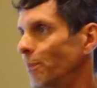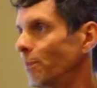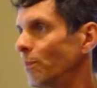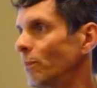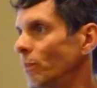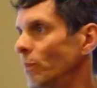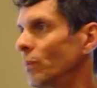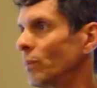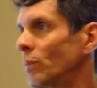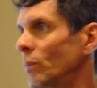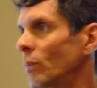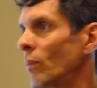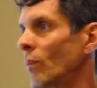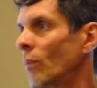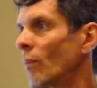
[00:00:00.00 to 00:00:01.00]

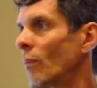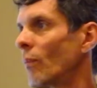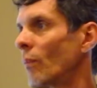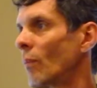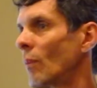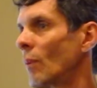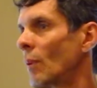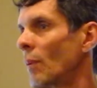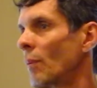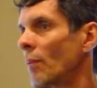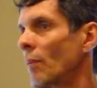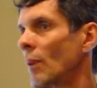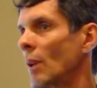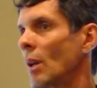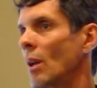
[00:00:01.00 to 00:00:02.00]

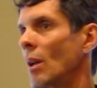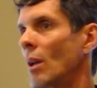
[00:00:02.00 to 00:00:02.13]
Nothing is said.